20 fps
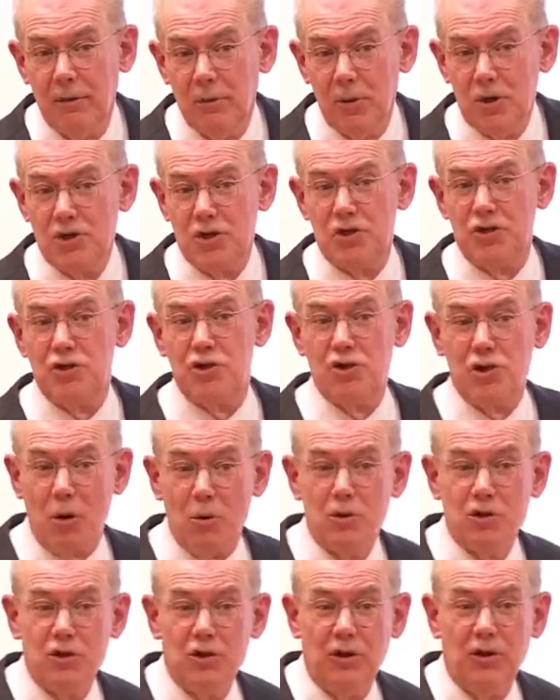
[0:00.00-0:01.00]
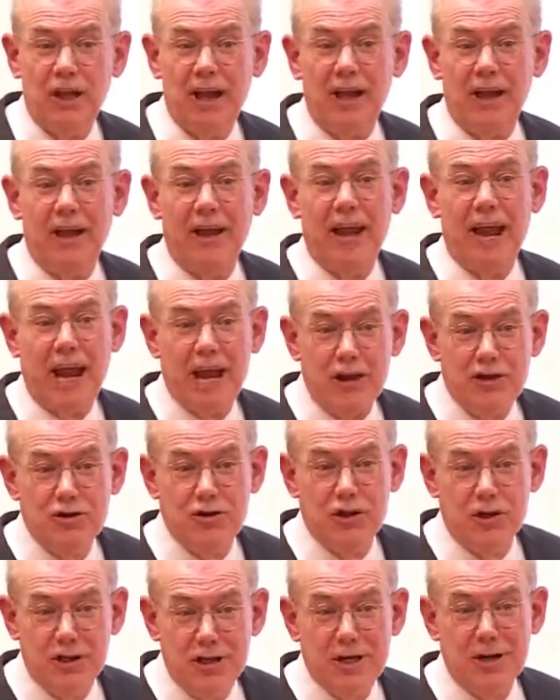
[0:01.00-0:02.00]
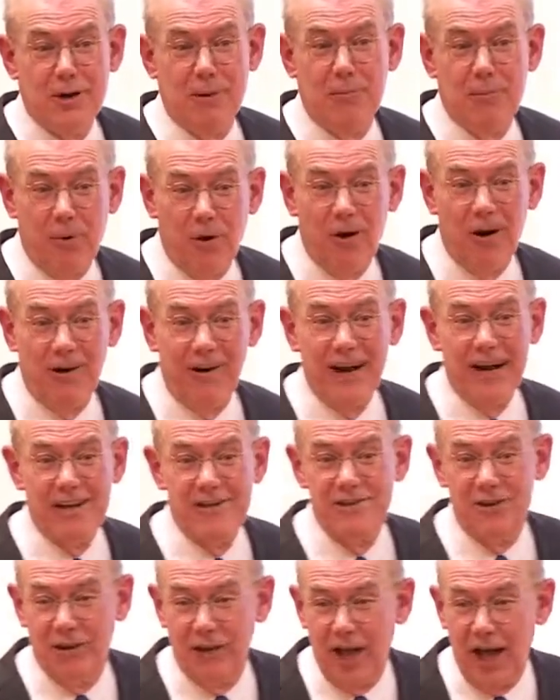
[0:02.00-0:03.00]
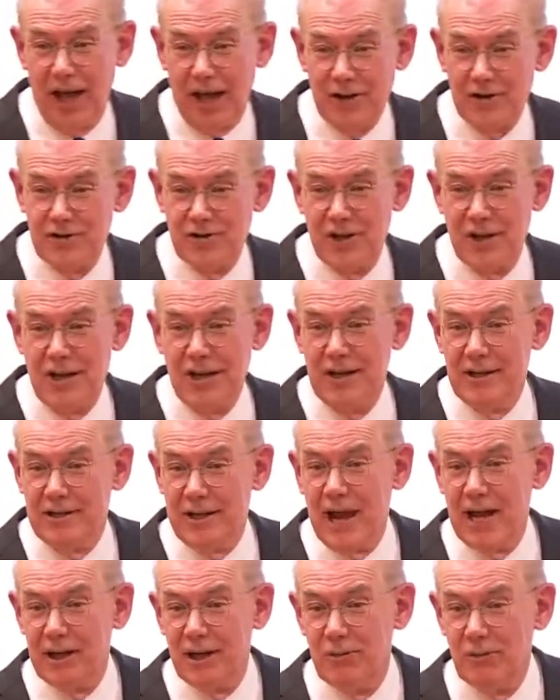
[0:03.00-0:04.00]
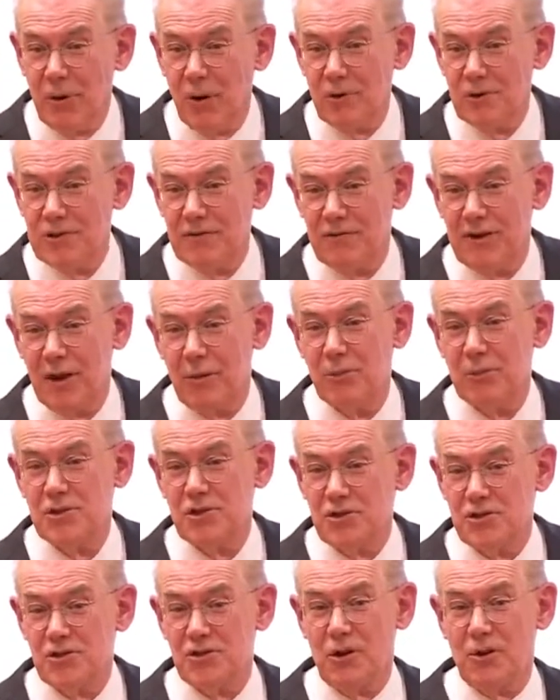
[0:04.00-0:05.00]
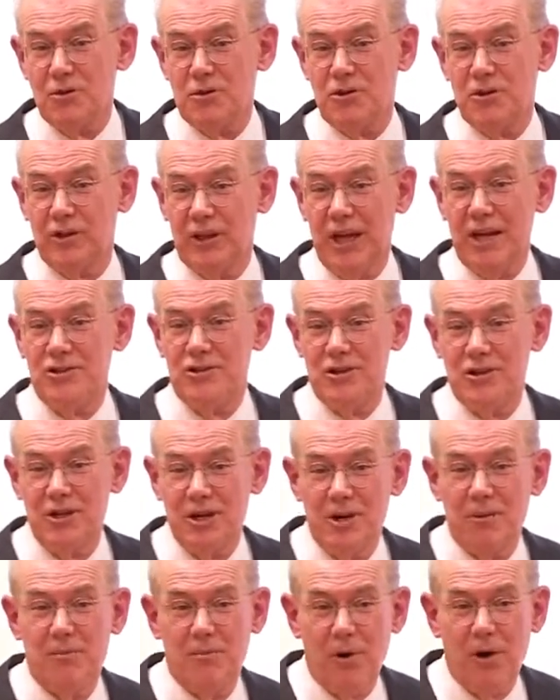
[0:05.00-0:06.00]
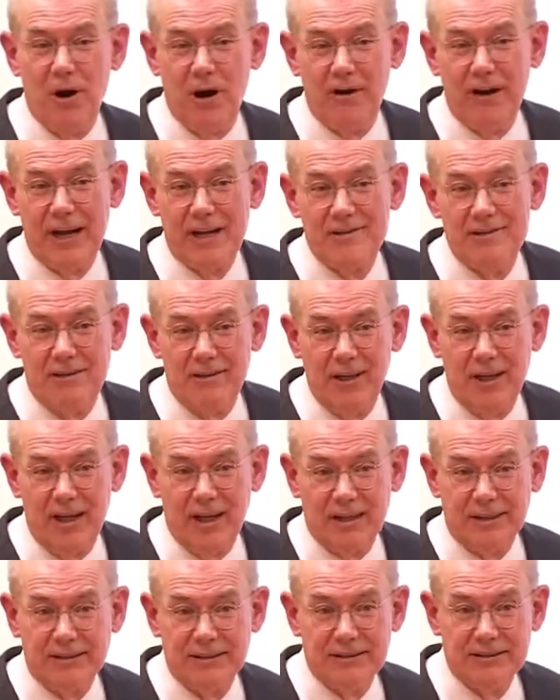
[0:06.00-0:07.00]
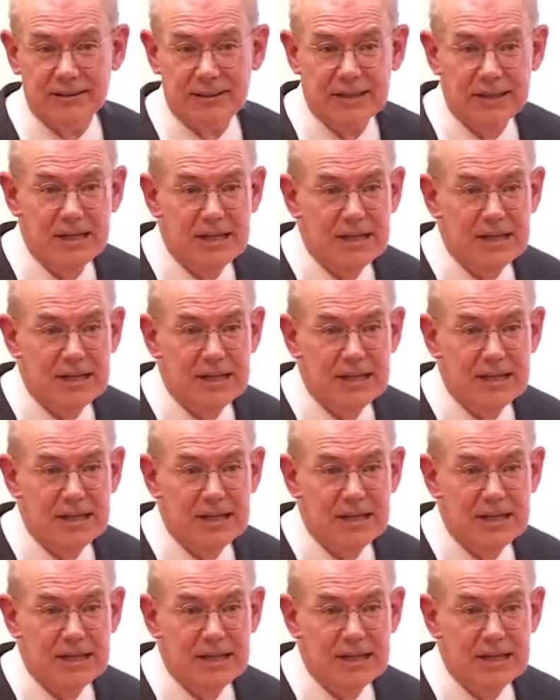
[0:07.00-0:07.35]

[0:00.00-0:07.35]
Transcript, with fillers: was a social engineer par excellence. Teddy Roosevelt was a social engineer par excellence.